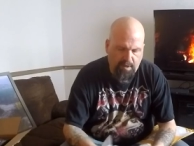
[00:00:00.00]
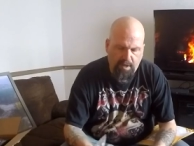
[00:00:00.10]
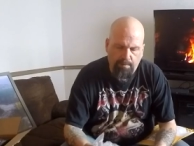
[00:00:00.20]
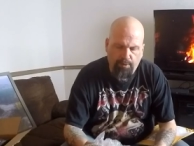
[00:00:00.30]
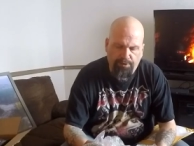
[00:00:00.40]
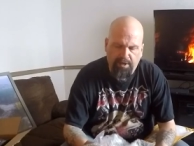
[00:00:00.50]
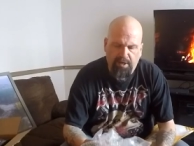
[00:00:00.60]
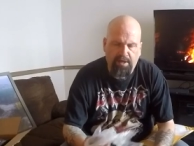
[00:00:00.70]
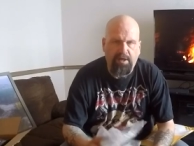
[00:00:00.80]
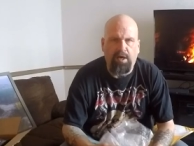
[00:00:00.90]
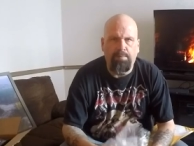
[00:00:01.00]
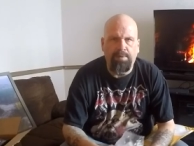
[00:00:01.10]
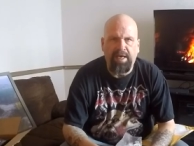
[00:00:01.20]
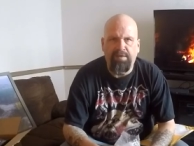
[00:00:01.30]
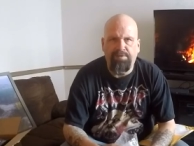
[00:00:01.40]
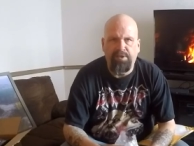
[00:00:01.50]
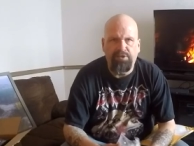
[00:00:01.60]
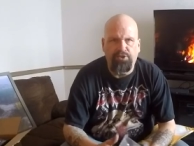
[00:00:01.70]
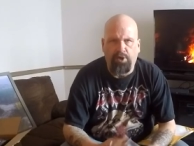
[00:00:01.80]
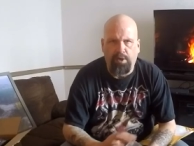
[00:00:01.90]
both uh, carp, catfish,
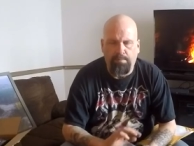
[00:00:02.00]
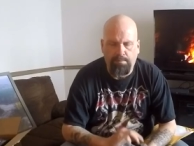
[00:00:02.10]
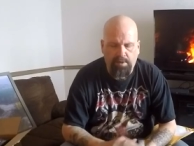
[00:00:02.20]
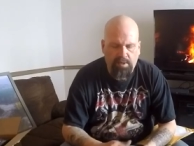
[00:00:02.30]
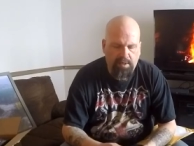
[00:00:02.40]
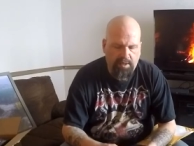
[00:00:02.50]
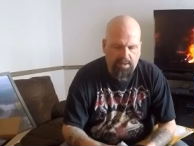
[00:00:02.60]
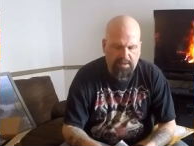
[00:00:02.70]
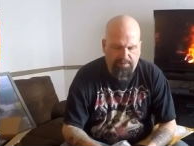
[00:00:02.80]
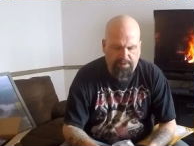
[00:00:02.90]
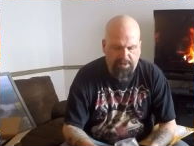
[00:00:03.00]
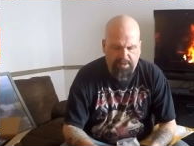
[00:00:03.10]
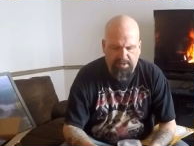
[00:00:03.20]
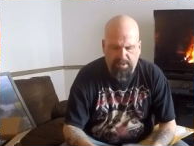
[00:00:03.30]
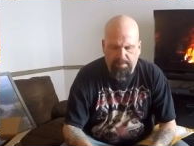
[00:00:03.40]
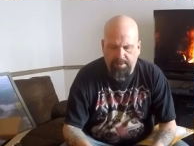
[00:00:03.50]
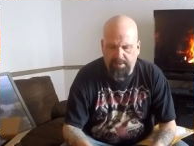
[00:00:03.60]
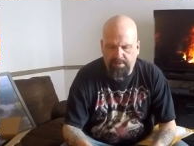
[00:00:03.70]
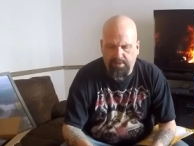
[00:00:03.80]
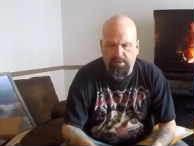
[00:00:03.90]
drum, different things that I'm going
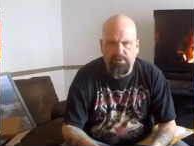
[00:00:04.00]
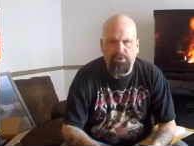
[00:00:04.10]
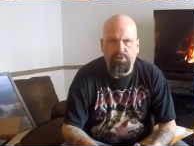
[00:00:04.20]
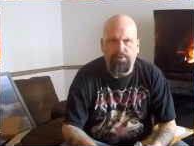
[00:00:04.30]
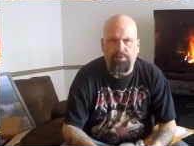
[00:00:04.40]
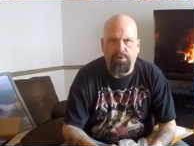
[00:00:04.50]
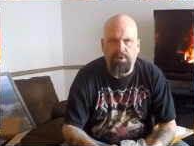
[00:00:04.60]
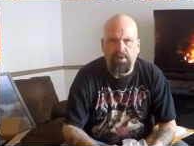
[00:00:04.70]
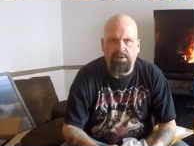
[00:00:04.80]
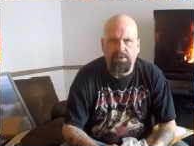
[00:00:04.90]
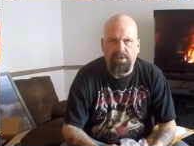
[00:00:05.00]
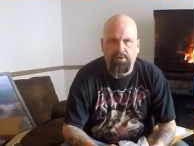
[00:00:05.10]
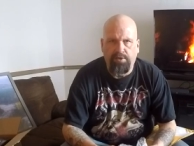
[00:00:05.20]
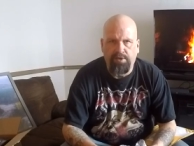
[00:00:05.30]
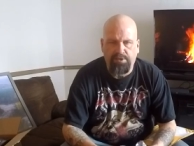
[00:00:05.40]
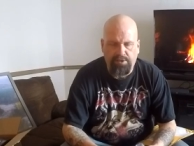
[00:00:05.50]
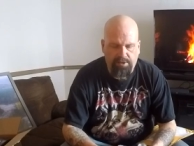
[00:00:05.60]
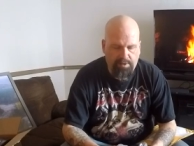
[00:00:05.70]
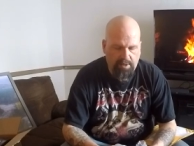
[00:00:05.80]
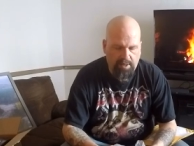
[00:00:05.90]
to be, you know, shooting for around the Saint Croix this
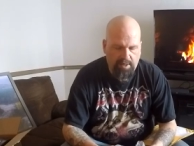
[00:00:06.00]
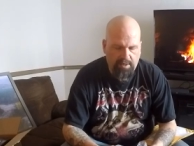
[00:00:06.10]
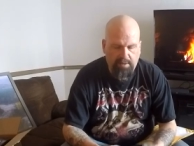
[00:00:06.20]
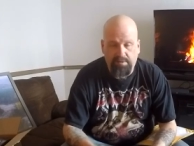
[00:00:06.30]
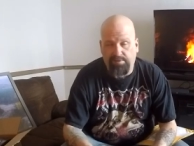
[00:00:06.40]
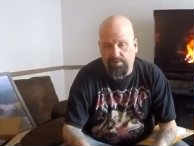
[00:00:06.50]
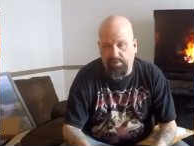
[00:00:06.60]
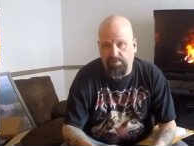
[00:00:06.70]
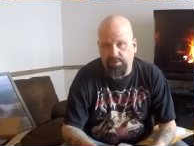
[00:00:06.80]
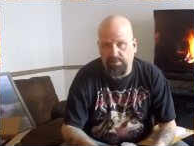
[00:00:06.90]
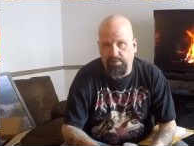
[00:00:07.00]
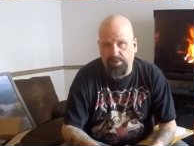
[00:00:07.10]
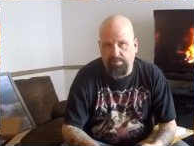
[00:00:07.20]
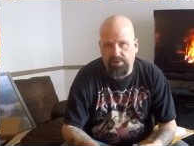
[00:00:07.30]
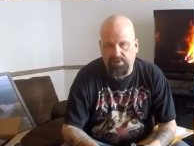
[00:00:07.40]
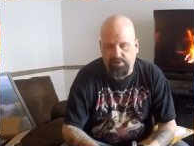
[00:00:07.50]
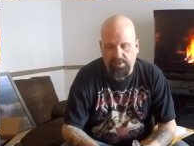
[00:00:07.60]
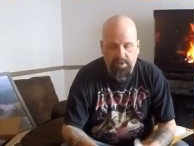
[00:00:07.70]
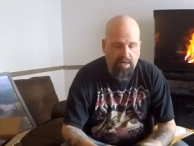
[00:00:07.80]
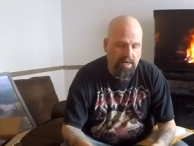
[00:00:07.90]
year in different rivers within Minnesota.
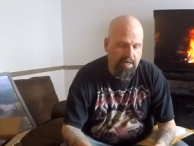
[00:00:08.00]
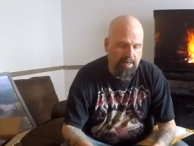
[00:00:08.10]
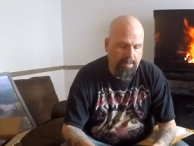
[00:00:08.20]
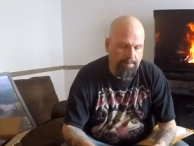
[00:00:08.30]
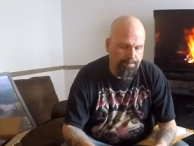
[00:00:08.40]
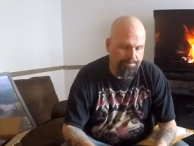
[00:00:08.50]
Um,